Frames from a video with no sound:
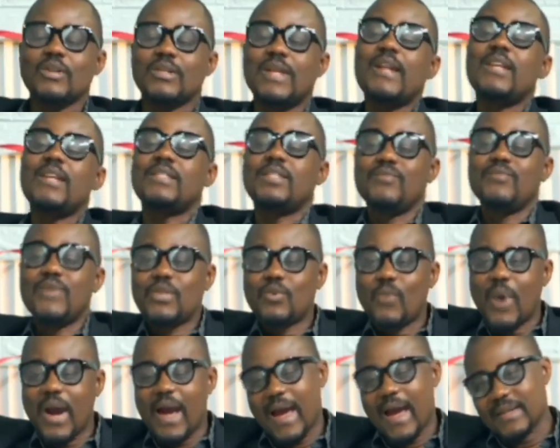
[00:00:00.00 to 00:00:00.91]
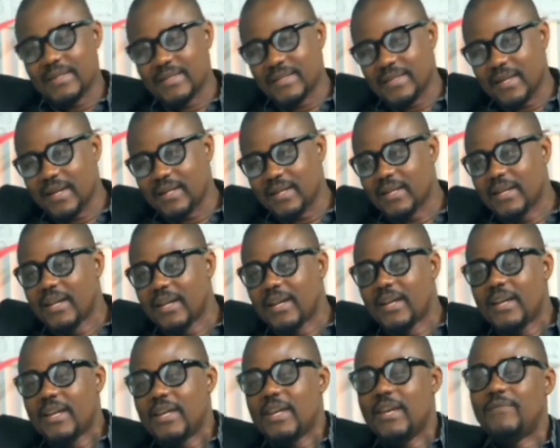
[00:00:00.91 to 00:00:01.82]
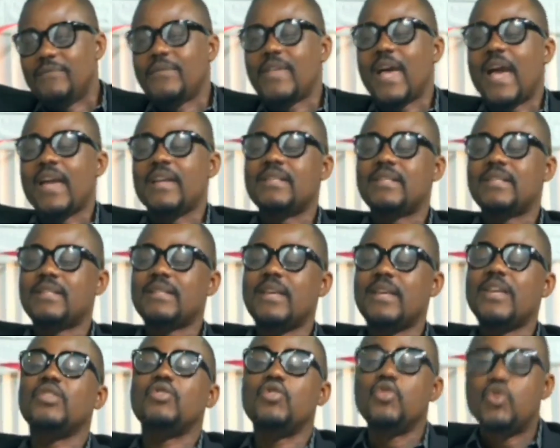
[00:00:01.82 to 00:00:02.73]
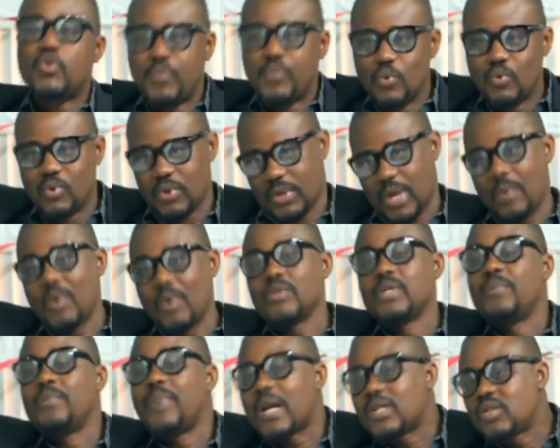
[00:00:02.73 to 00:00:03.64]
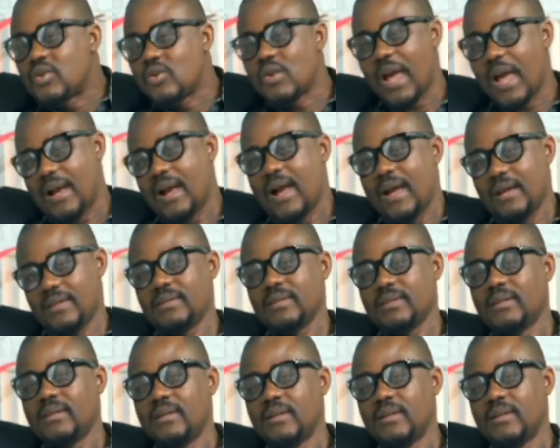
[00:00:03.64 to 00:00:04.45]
That is the reason why I said, if there is a dispute about a particular card,